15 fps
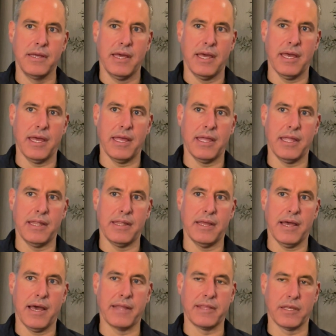And
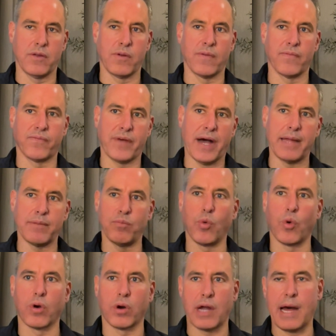I think you can find
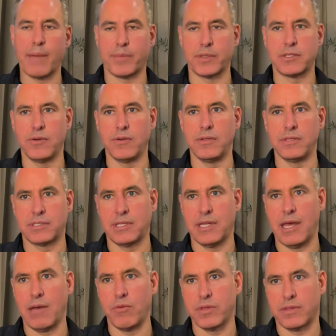more opportunities
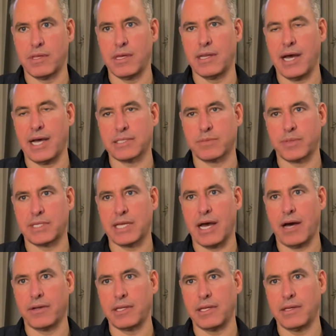today within
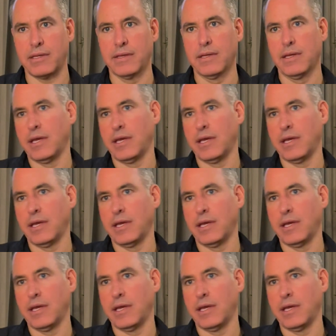hospitality